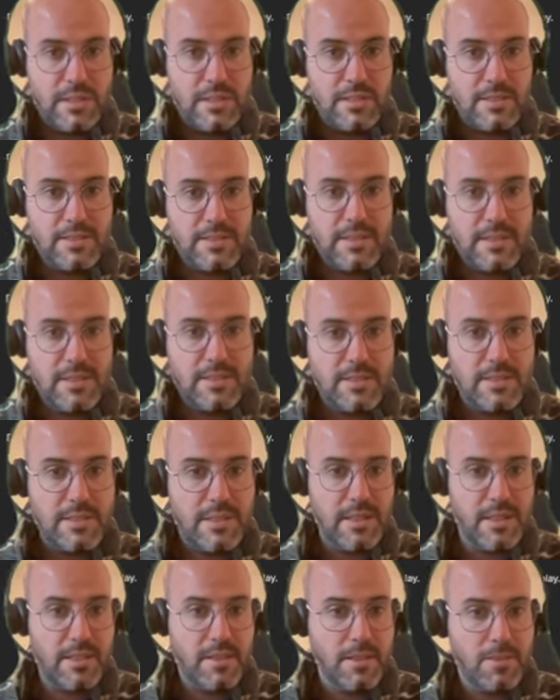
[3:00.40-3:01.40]

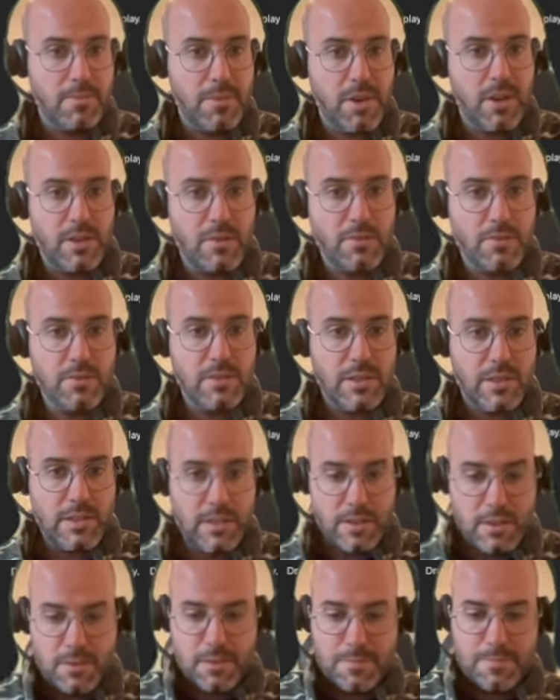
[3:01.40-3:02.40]
instantiate the model
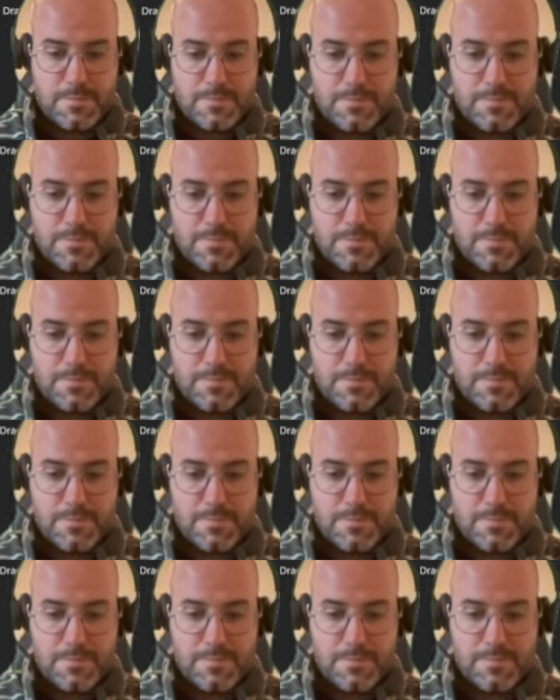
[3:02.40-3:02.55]
here,